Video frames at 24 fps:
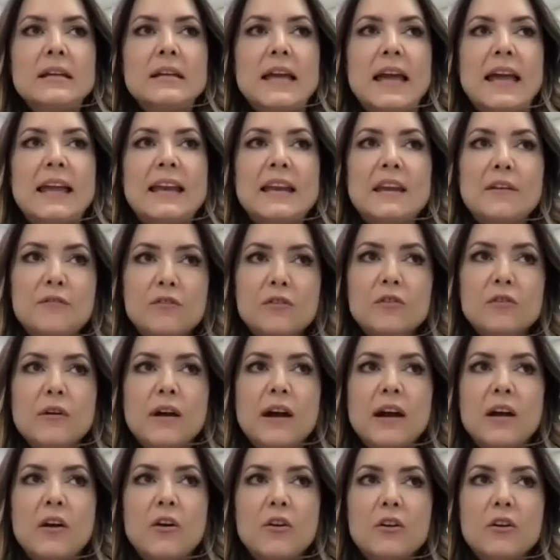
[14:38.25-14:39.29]
And if you
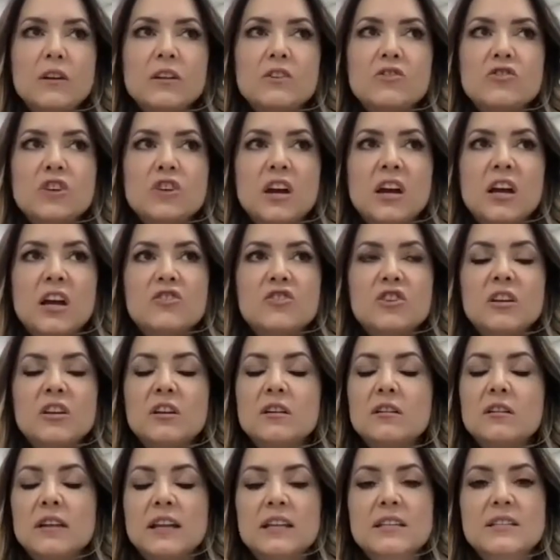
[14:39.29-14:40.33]
are only
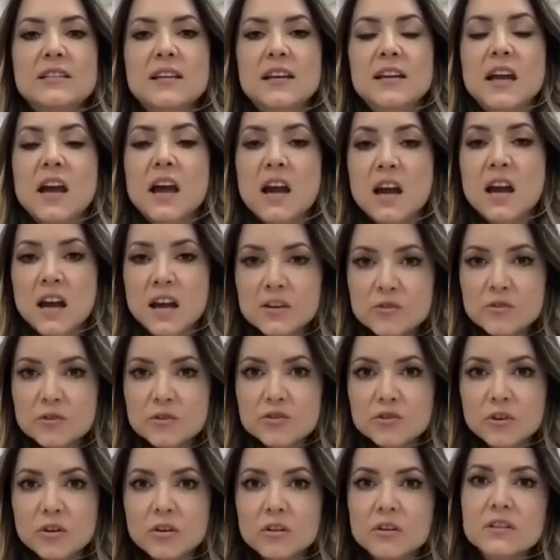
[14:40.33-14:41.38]
charging, let's say,
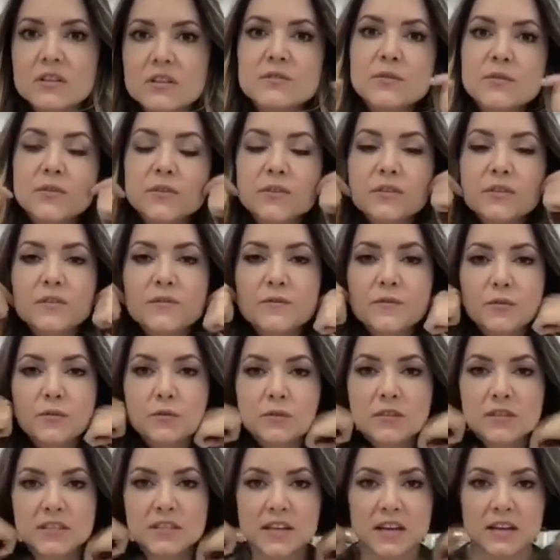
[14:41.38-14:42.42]
$100 for this full
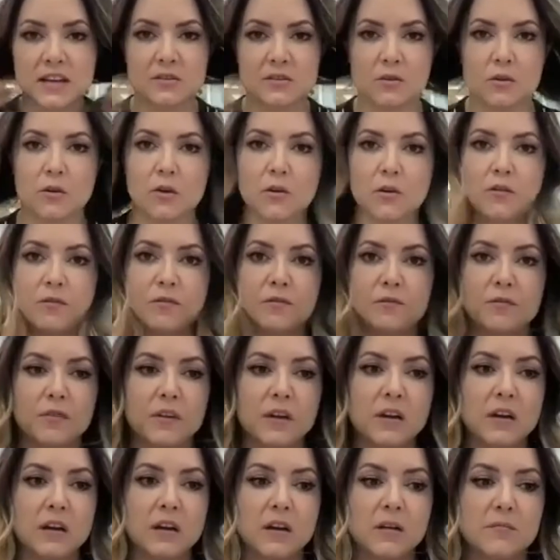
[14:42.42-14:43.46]
set of
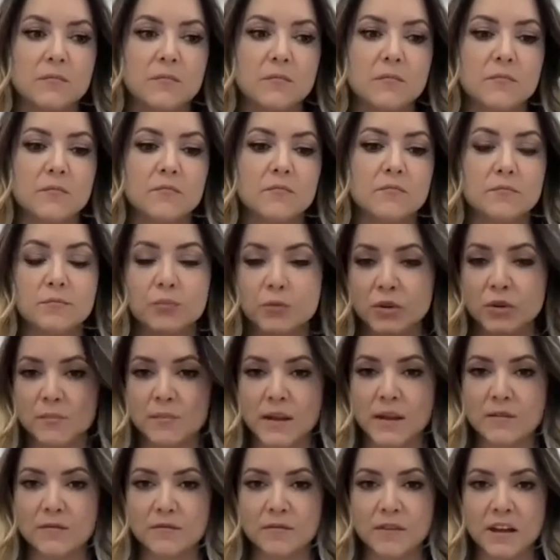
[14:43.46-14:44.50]

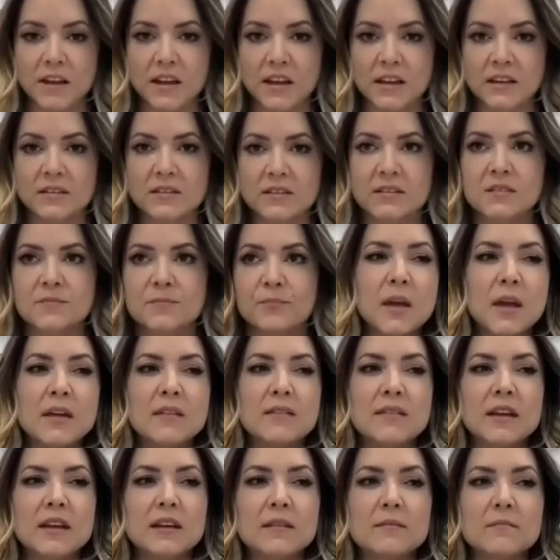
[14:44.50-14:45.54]
pre-made fans,
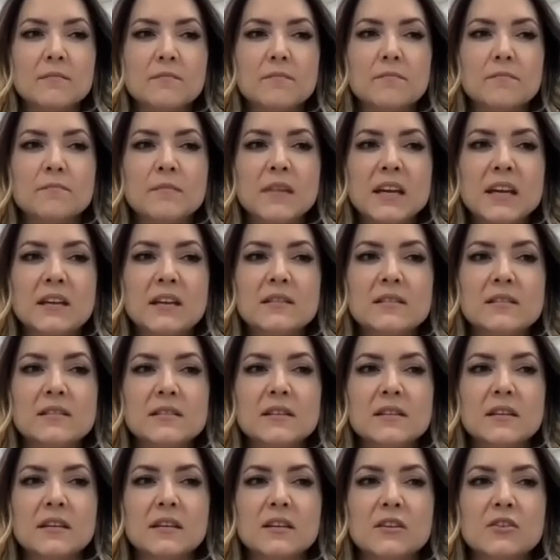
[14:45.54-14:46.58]
that means
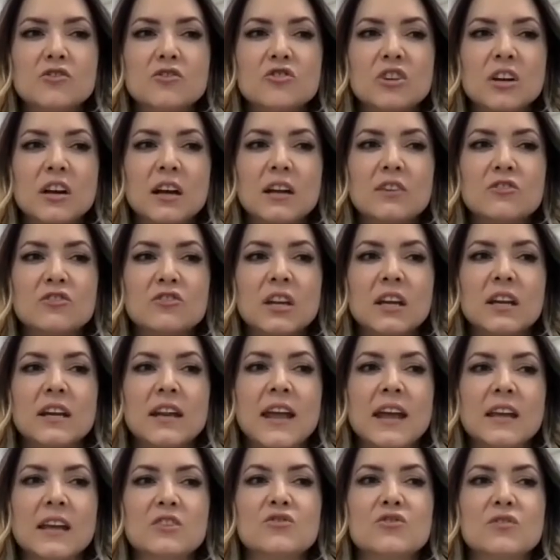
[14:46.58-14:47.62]
you're charging an
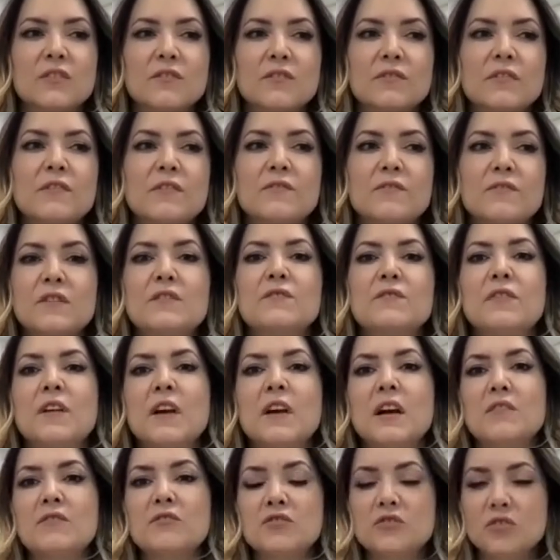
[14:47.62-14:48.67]
extra
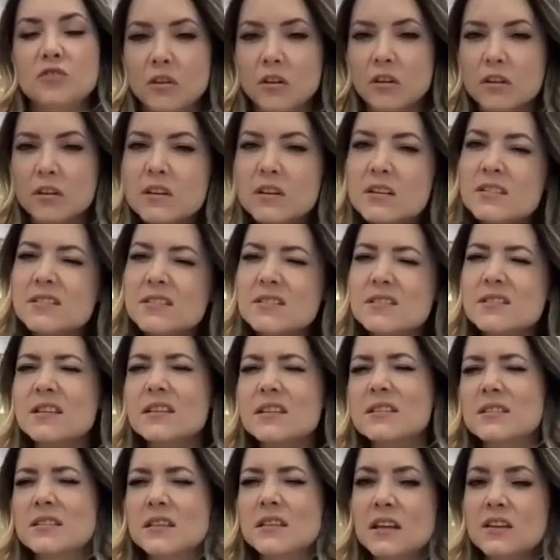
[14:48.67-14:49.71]
$55
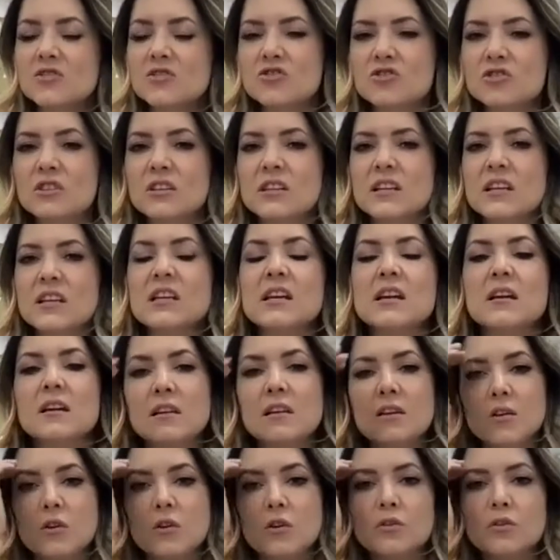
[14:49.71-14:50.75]
essentially
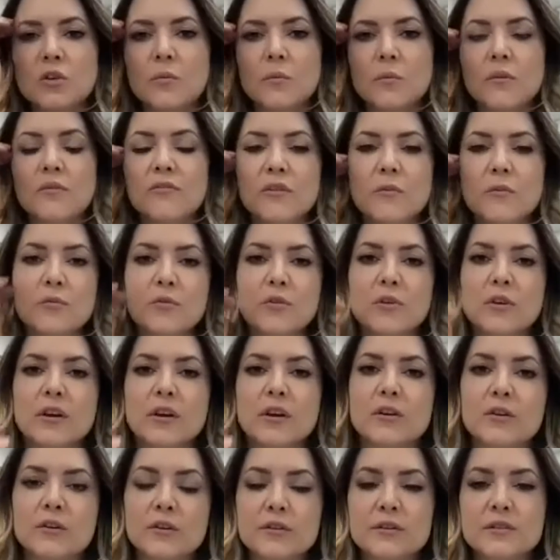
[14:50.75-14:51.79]
on top of your
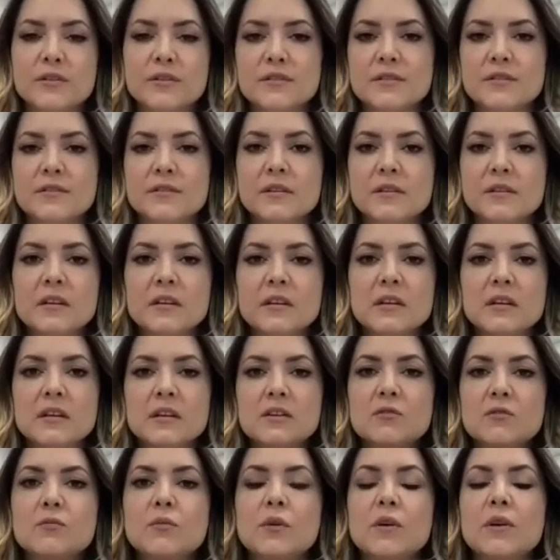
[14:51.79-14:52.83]
product costs.
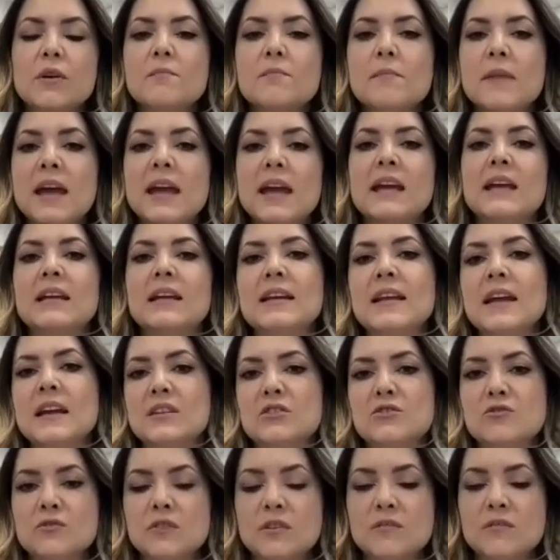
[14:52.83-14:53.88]
you want to make an
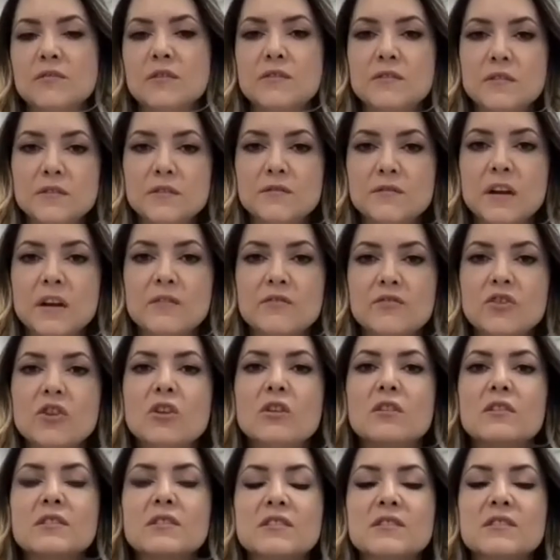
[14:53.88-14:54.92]
extra
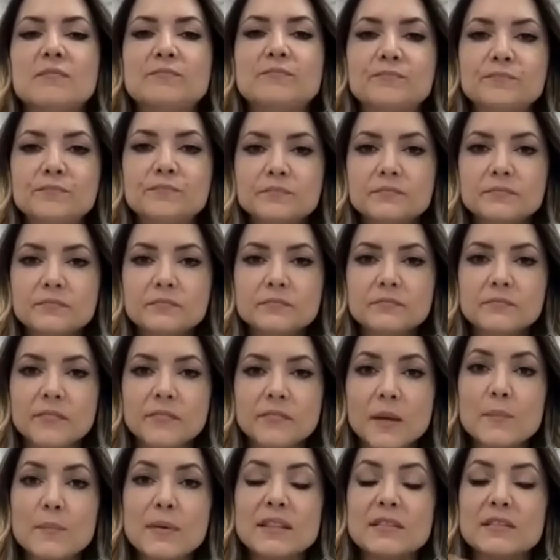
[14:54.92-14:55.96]
$55,
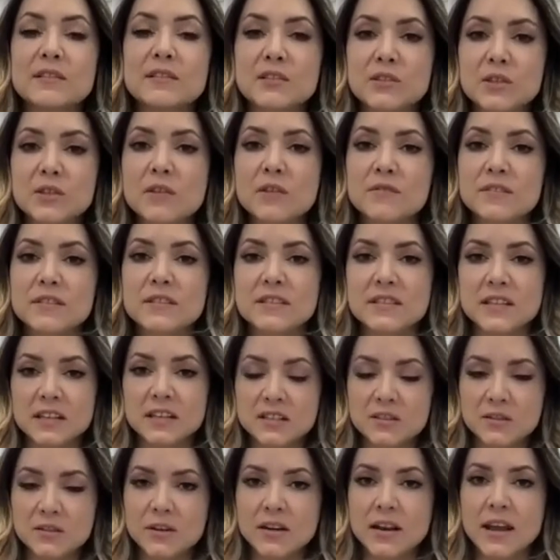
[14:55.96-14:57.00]
but the service
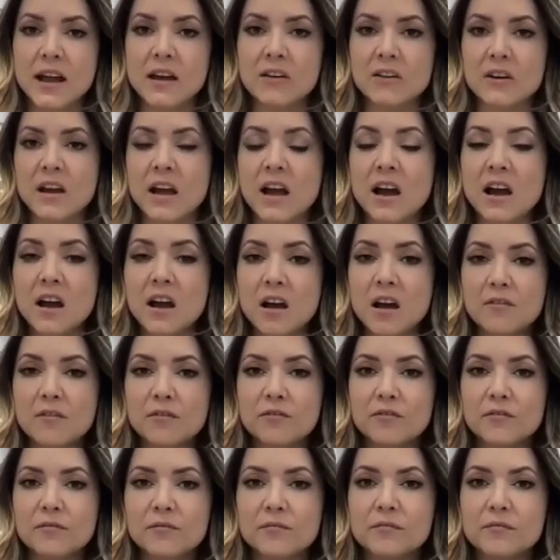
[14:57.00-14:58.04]
takes you an hour and a half.
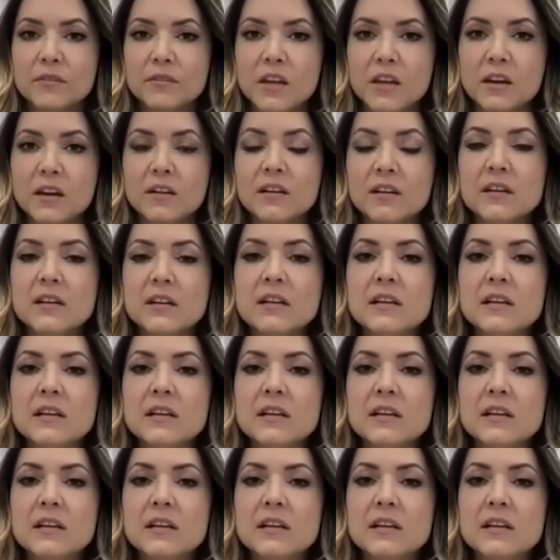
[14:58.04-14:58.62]
Yeah.